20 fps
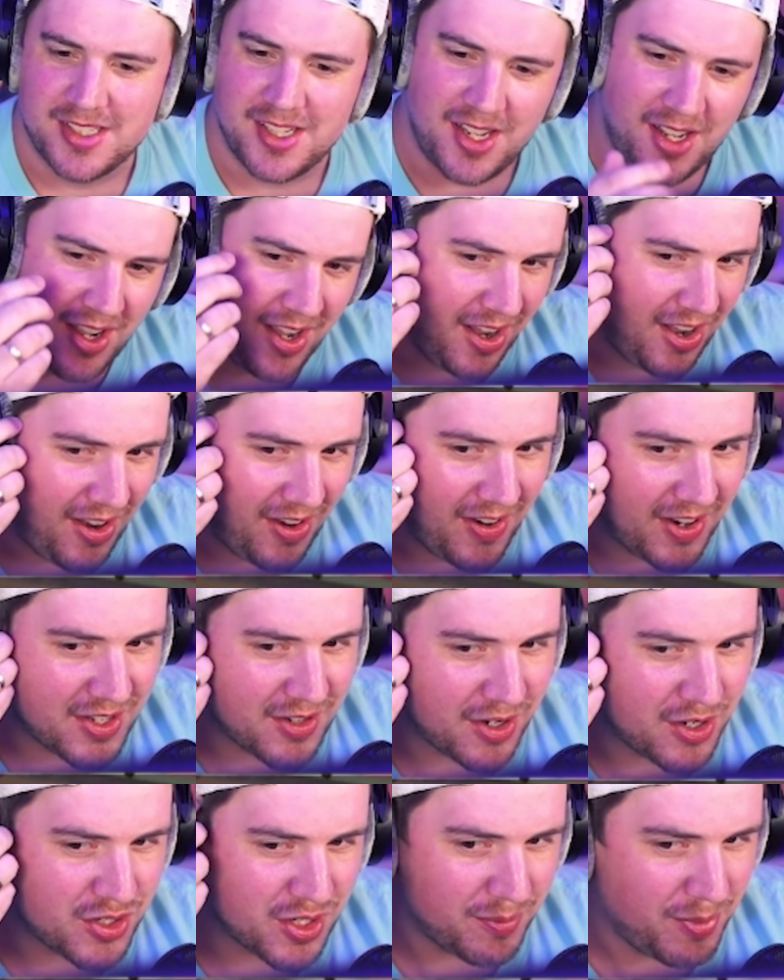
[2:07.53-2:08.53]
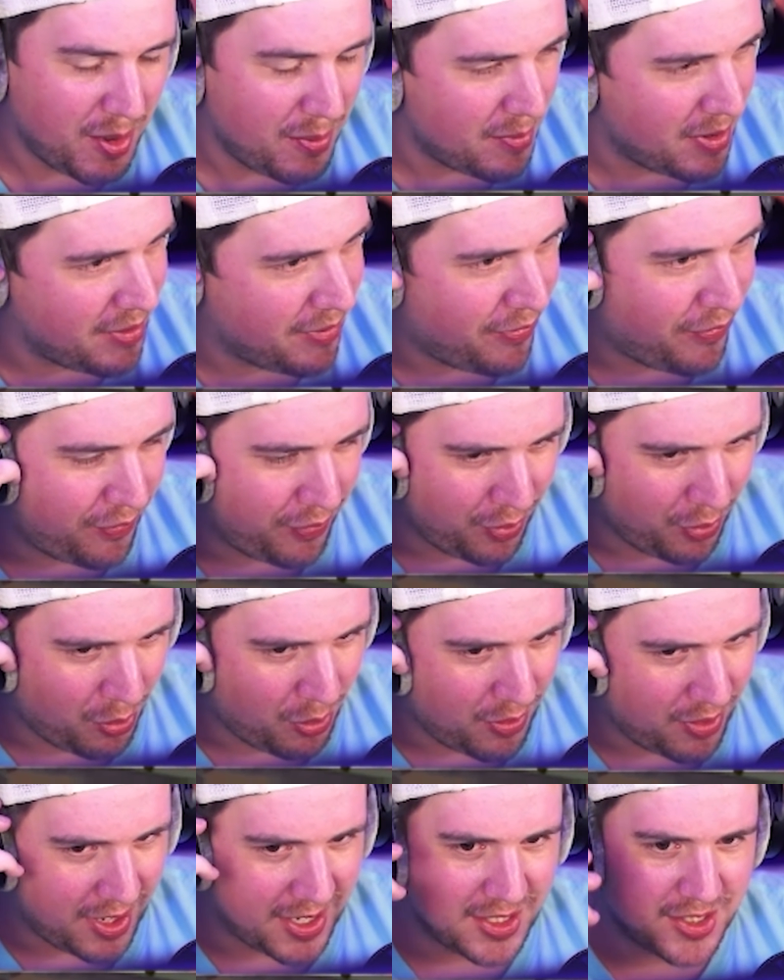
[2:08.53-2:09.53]
Oh, I tried to jump up. My floor,
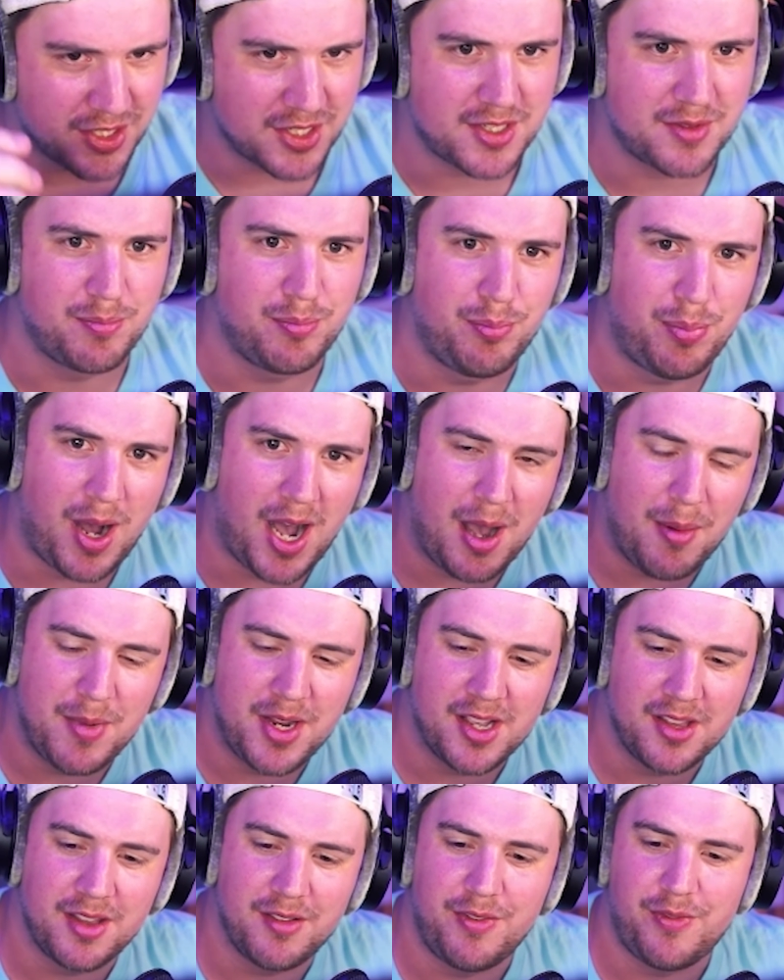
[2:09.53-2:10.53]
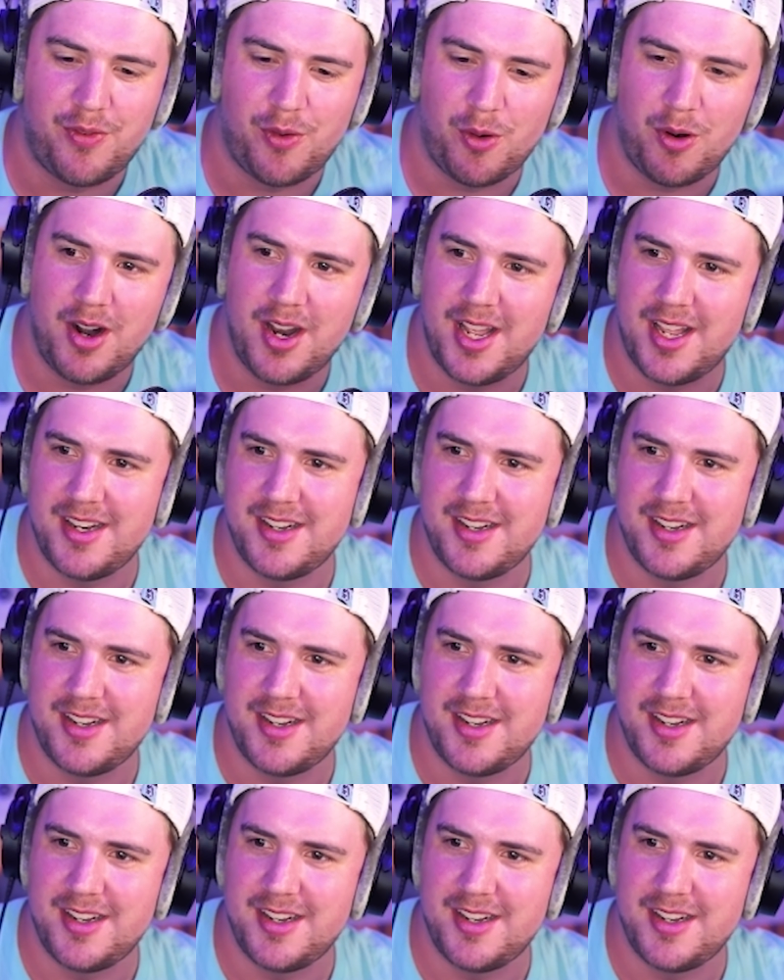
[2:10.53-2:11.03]
like, just bopped me on the forehead,